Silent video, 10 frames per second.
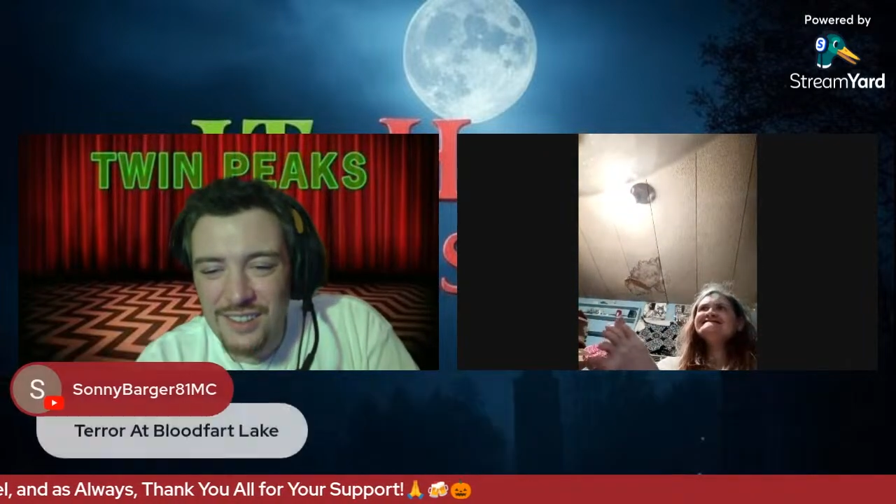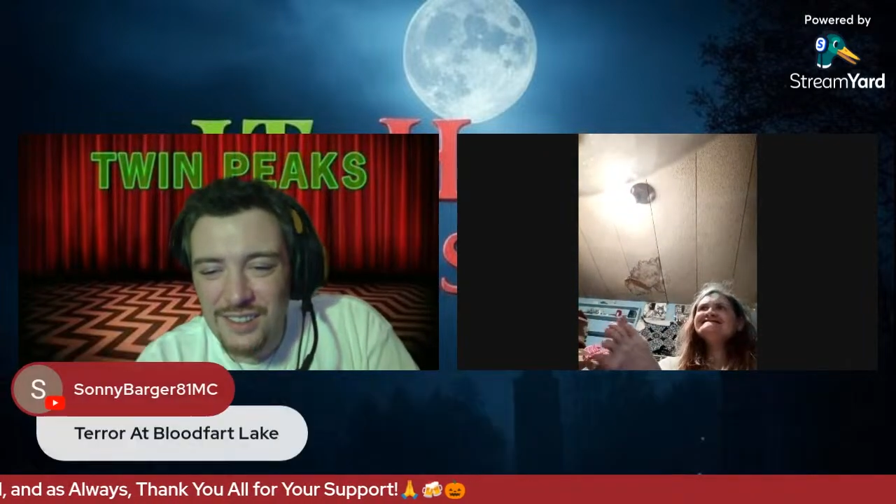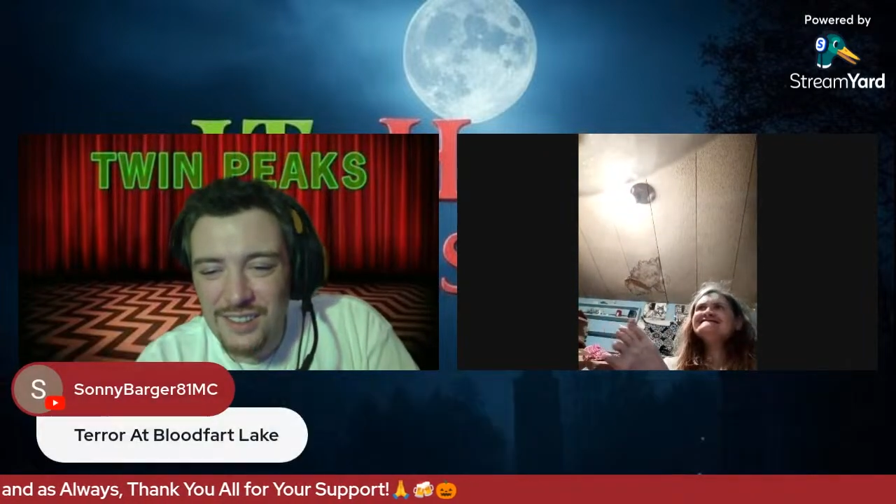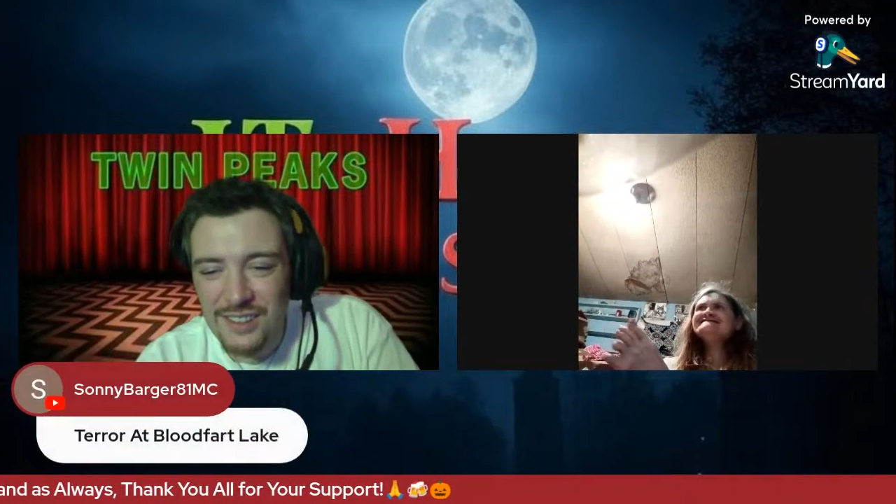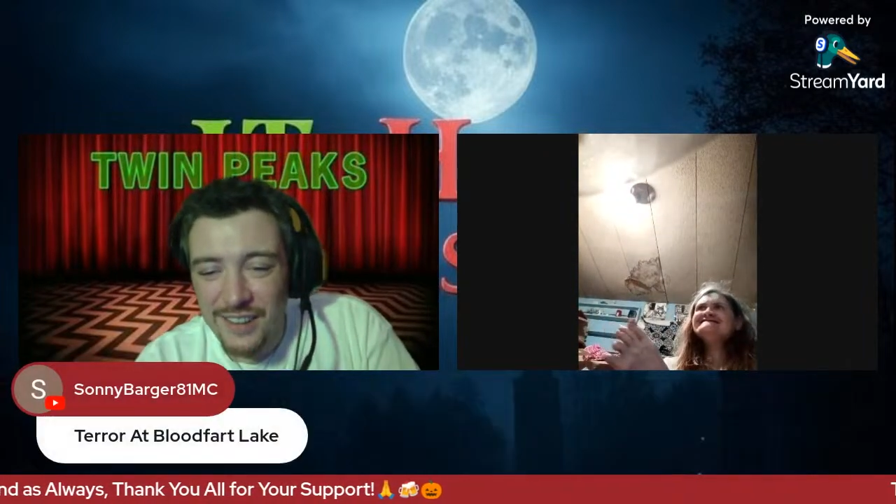
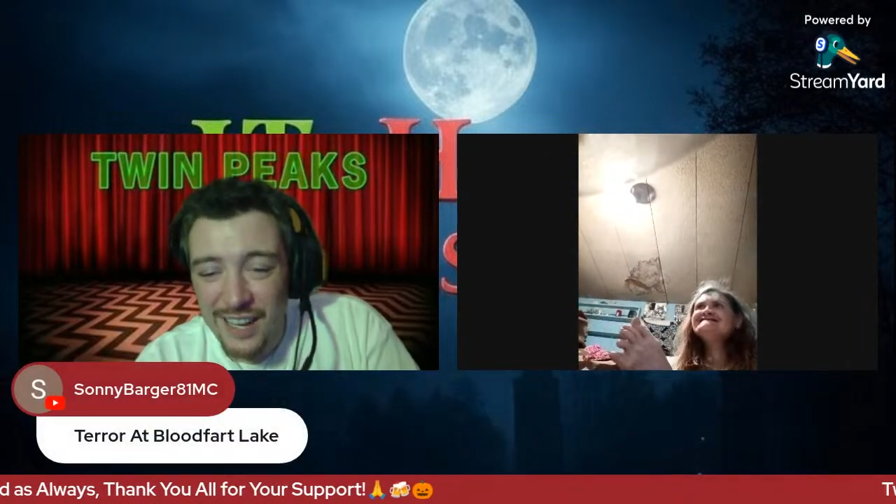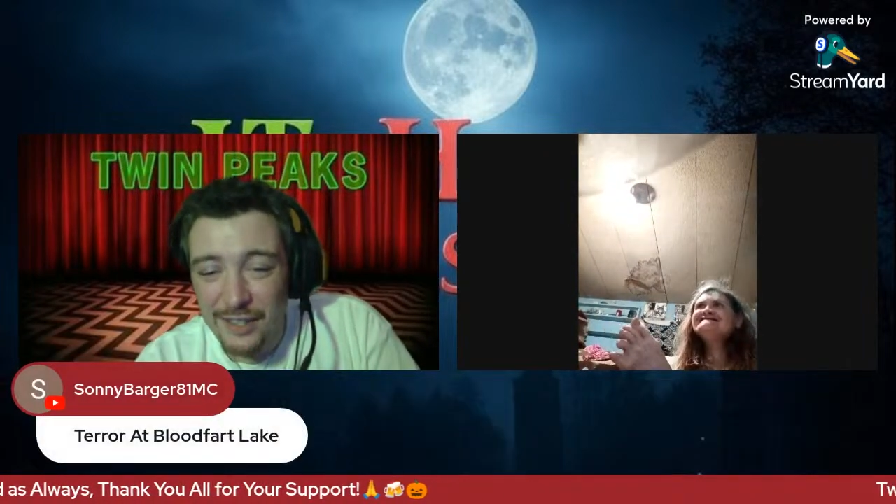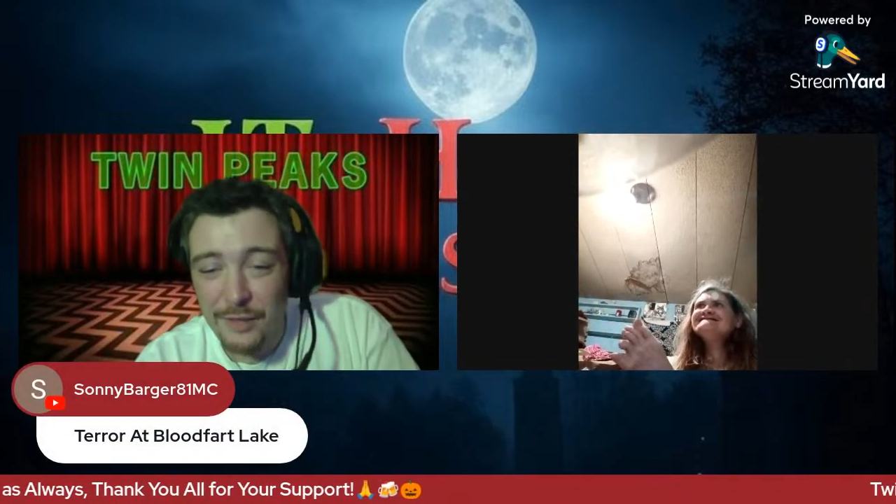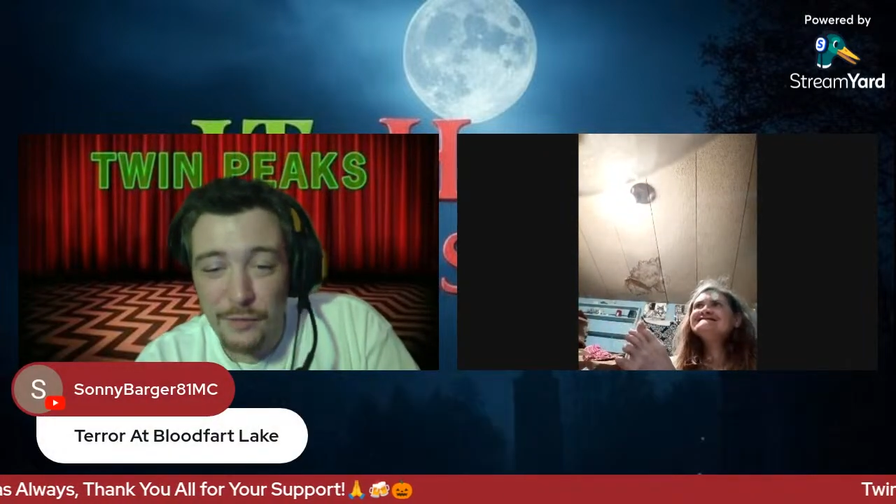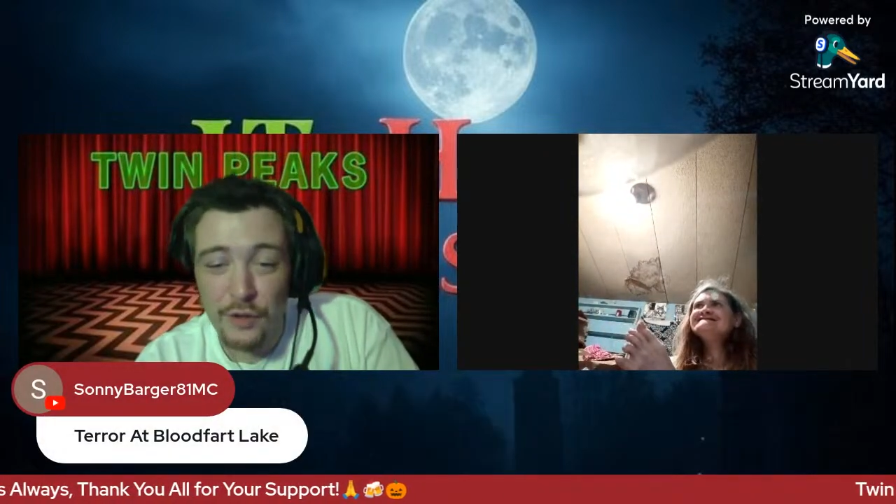Is that
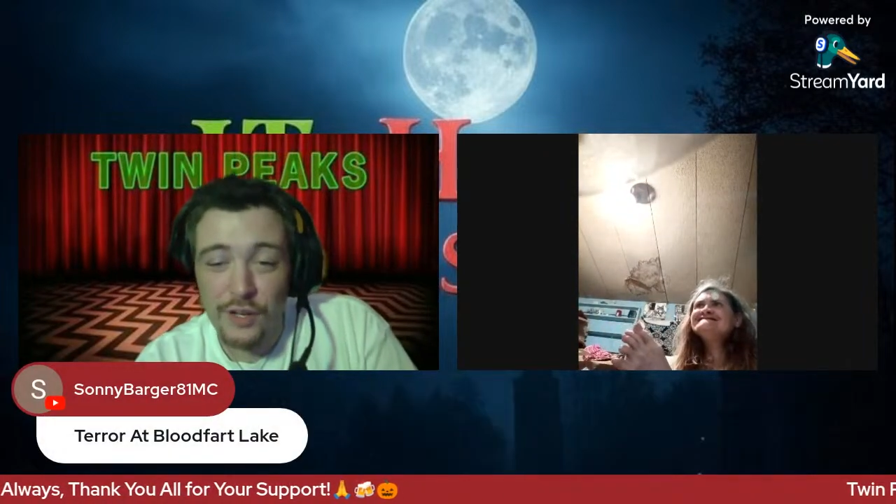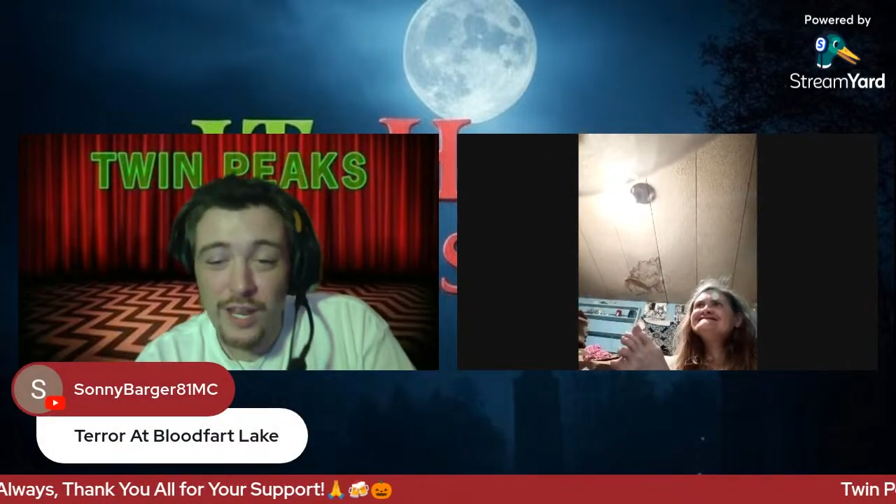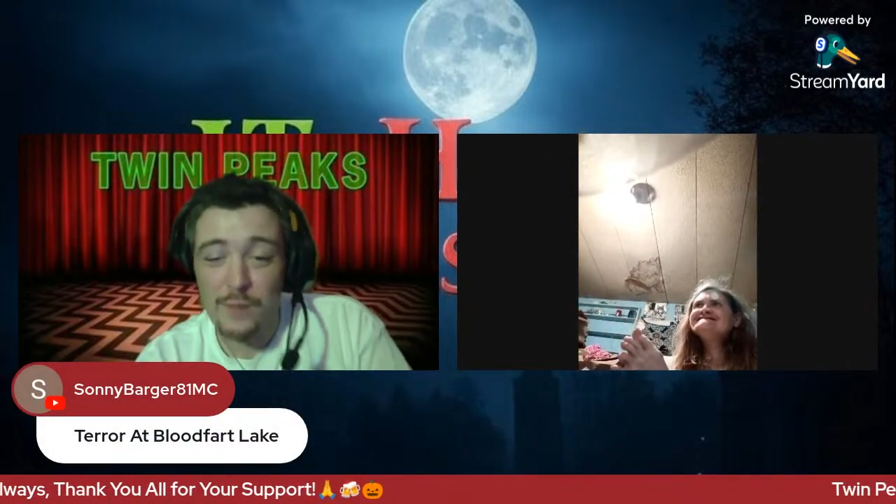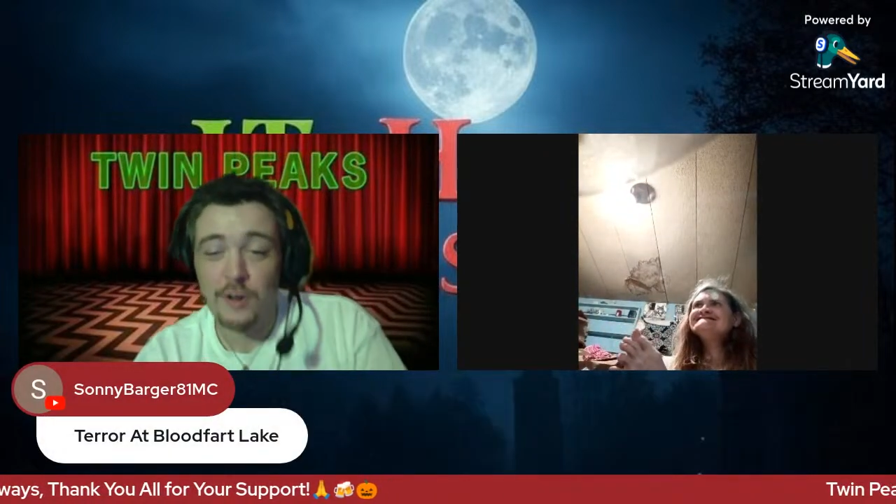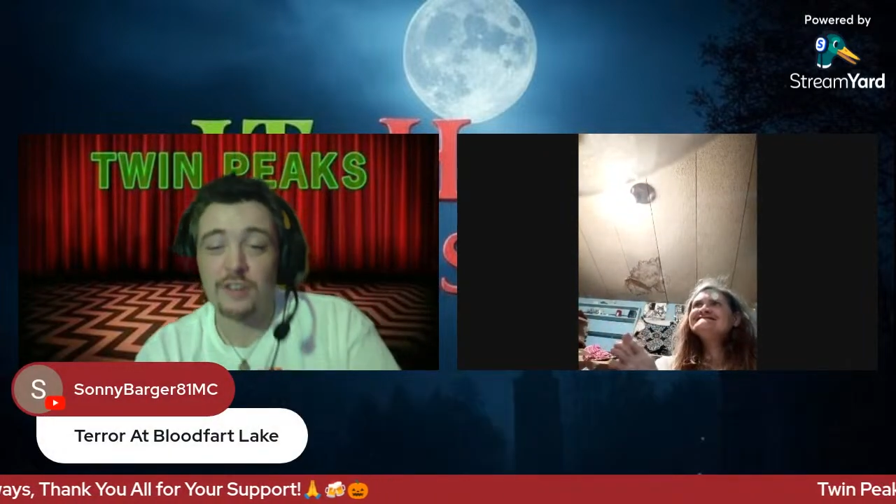the full
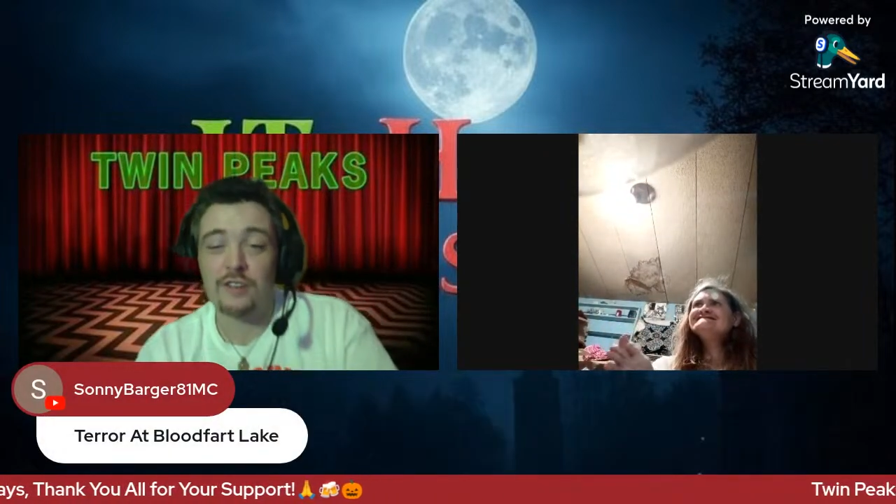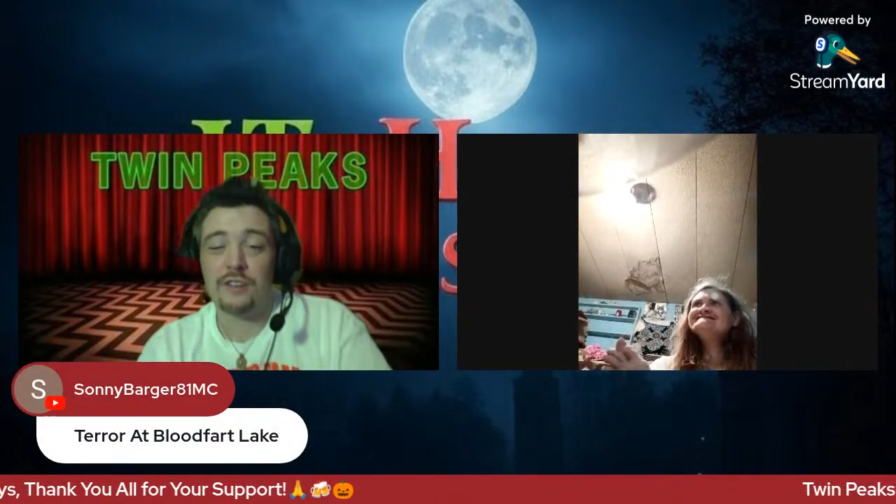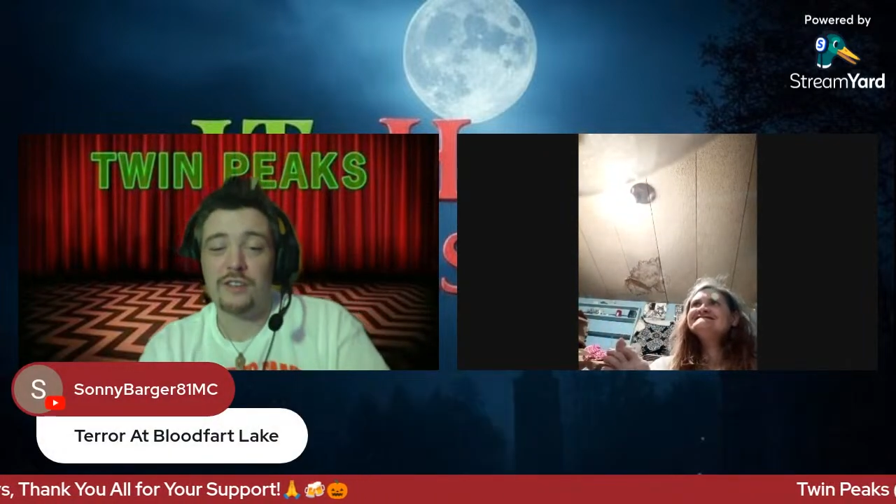name, Russell?